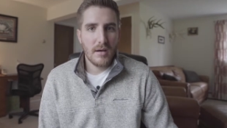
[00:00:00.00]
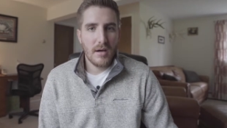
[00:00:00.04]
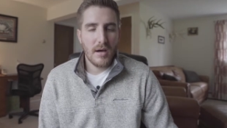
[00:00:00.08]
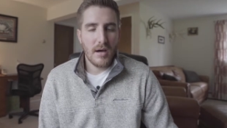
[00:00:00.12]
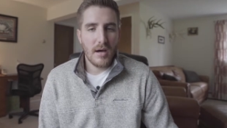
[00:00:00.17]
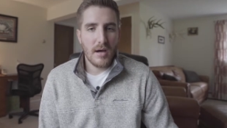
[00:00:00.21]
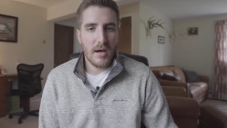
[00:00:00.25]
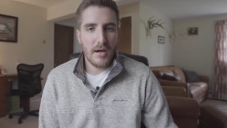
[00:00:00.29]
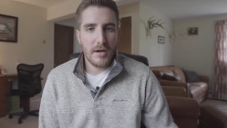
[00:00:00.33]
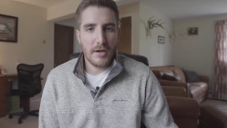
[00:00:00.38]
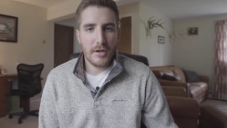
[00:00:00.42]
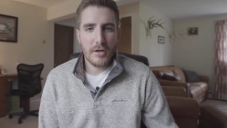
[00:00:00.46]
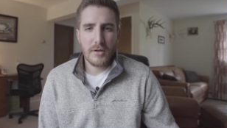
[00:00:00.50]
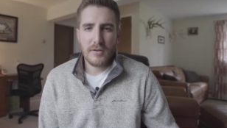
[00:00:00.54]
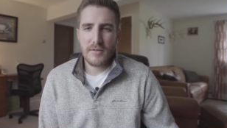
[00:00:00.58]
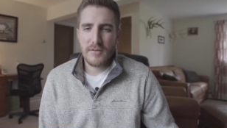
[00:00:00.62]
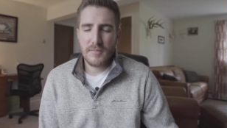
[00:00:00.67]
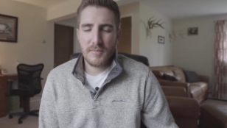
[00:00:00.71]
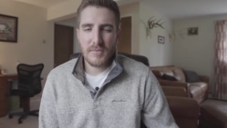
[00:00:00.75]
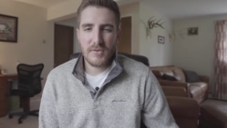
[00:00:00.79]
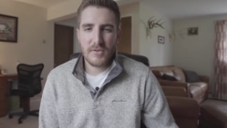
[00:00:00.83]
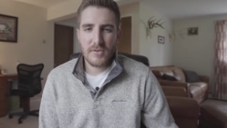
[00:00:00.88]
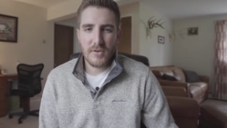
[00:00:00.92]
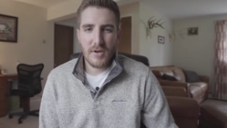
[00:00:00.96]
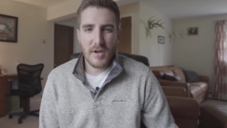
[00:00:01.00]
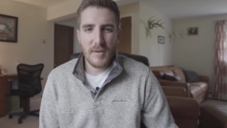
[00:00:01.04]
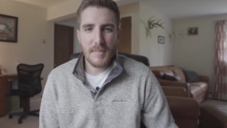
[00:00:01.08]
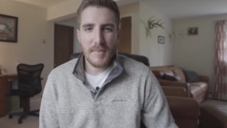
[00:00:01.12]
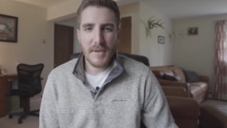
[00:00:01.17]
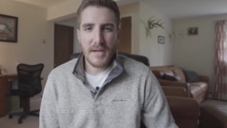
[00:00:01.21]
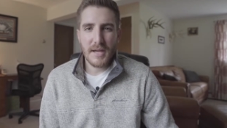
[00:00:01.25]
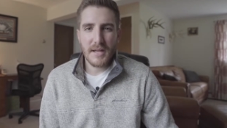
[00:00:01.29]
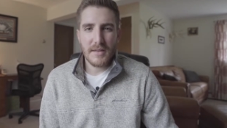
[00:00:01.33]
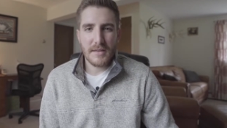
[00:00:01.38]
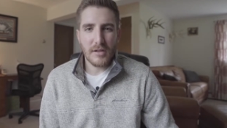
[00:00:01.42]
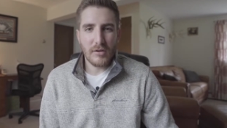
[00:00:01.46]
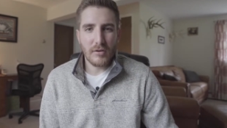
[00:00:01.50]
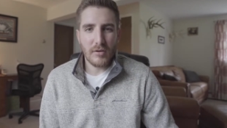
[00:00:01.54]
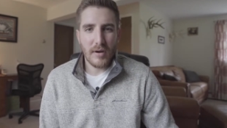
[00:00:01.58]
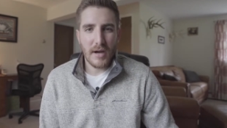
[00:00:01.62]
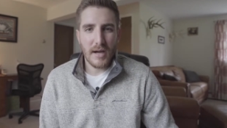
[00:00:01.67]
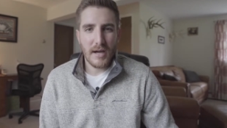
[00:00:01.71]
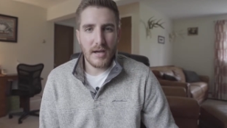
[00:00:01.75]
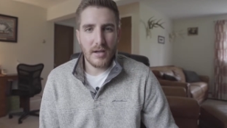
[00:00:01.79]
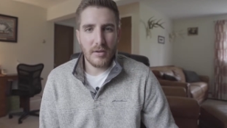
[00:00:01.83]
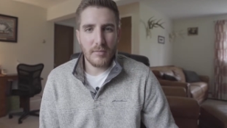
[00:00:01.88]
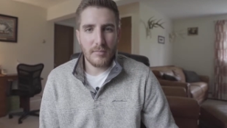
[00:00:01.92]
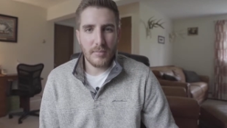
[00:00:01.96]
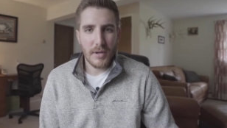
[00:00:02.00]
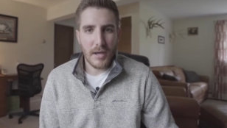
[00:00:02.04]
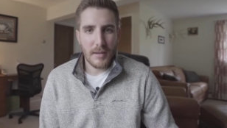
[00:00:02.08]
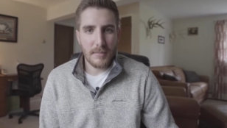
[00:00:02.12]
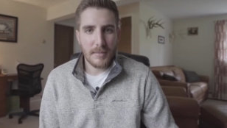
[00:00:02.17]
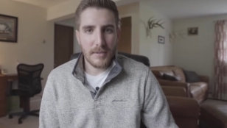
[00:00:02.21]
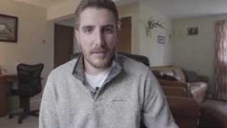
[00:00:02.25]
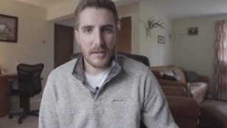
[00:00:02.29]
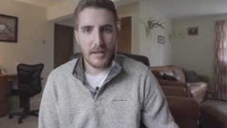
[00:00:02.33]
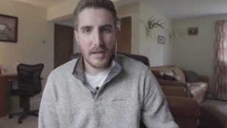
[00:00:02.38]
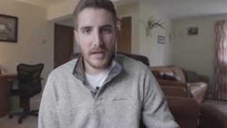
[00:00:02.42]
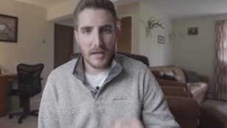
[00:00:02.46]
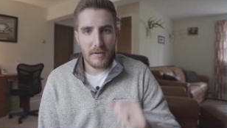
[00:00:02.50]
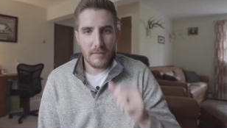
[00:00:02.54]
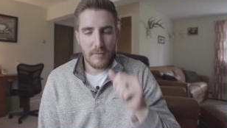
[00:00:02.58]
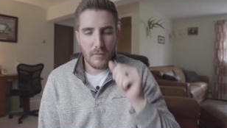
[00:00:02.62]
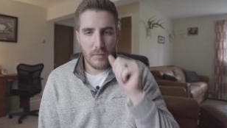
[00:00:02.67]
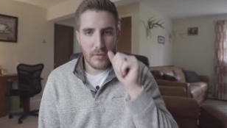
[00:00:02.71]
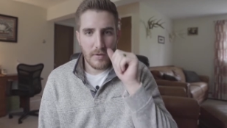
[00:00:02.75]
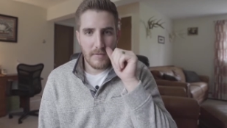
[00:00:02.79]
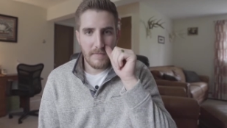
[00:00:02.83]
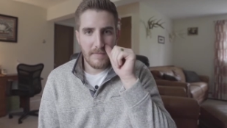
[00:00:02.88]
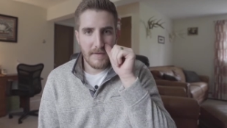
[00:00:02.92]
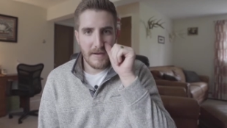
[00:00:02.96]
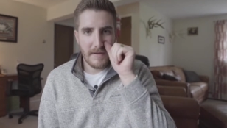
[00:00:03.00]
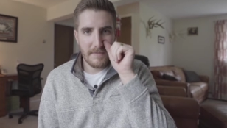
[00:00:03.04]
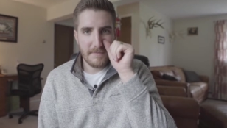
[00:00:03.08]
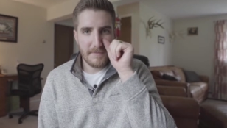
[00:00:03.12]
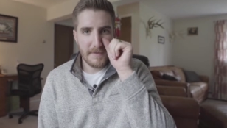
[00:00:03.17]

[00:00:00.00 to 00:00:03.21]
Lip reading: I heard some scraping at the ground, probably like 45,